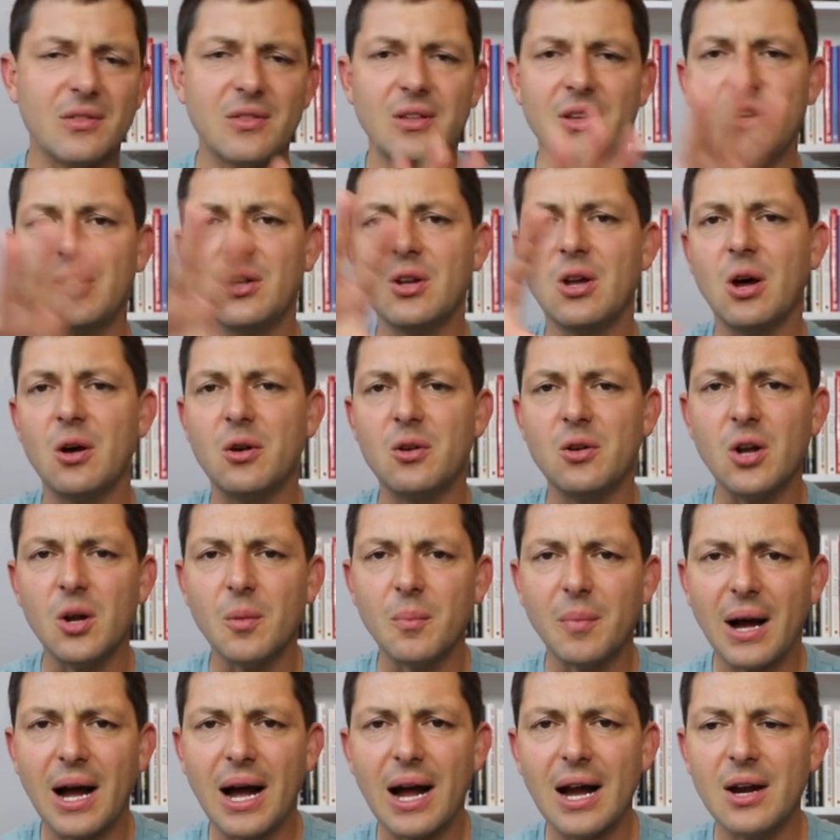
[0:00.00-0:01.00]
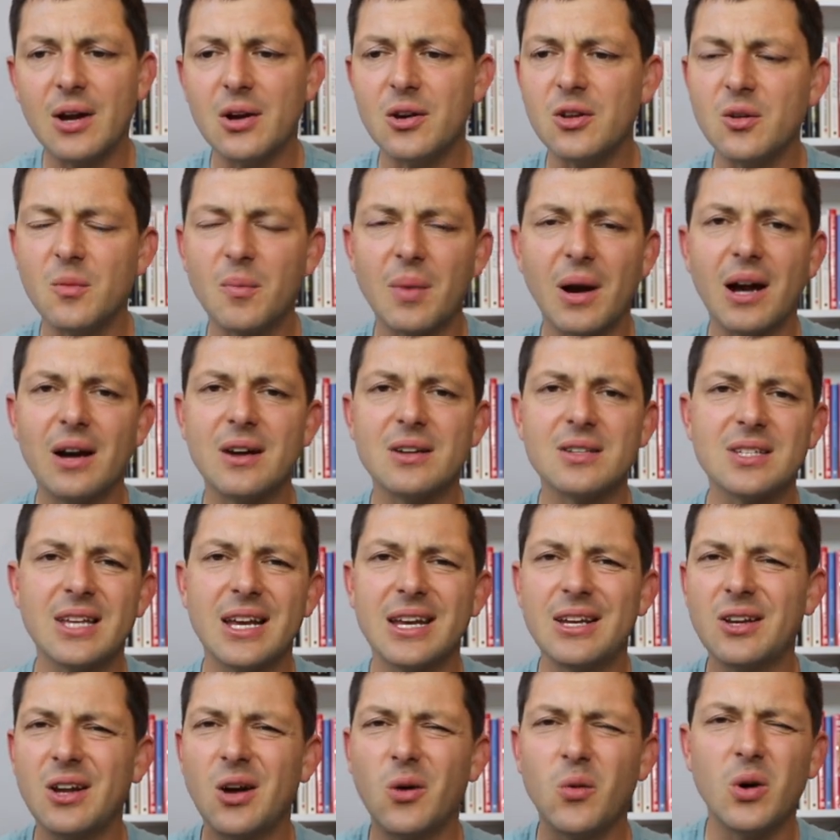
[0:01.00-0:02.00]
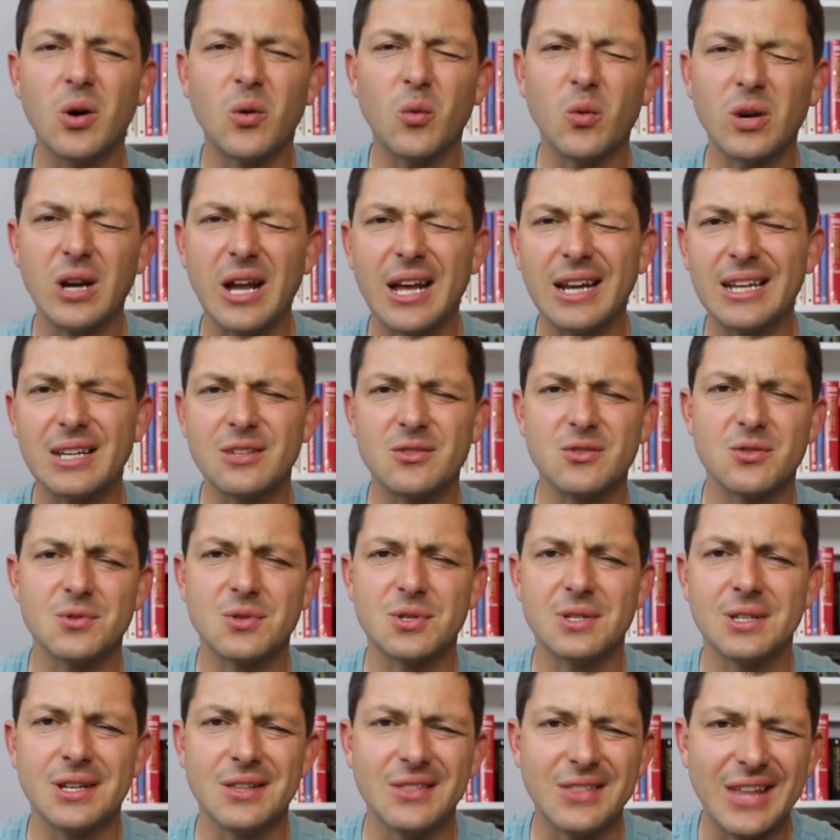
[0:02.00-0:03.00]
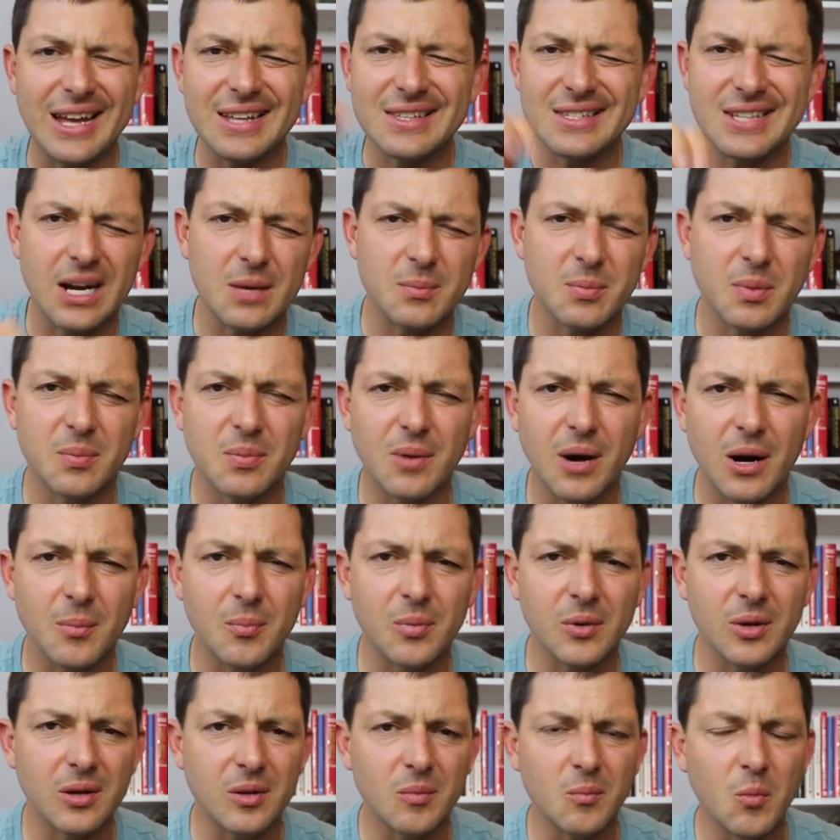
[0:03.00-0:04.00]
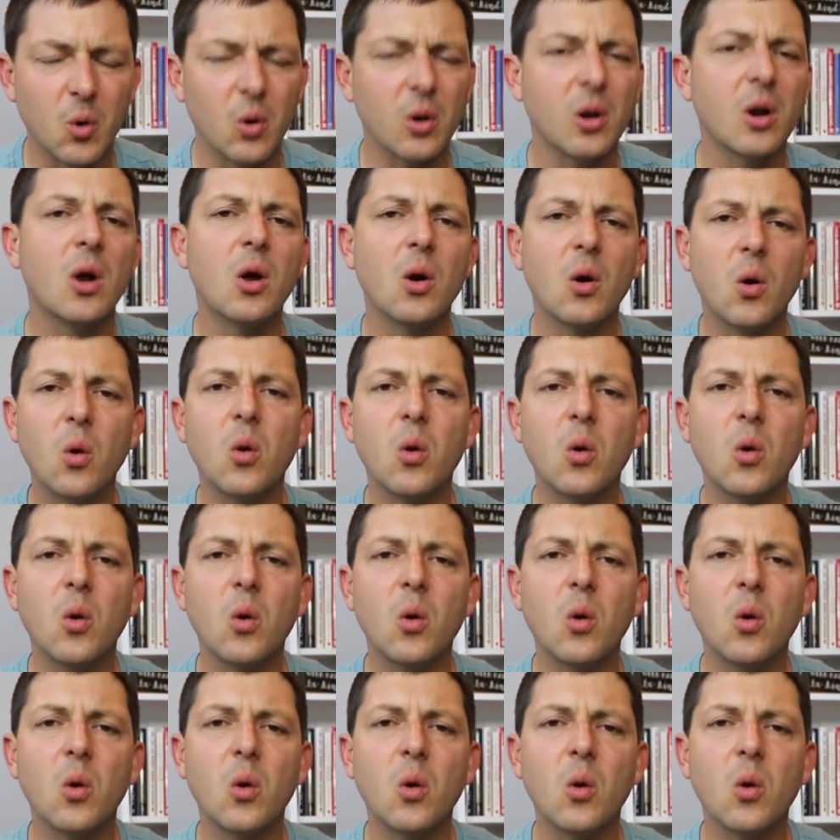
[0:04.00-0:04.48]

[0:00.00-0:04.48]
then you go to your buyer and your buyer say, you know what, we're not interested in that type of property anymore,